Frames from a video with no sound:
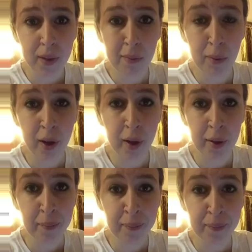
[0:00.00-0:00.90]
Can people hear
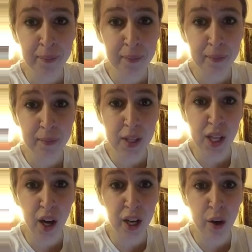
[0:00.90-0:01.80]
me? Is
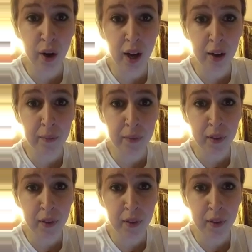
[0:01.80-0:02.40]
the audio okay?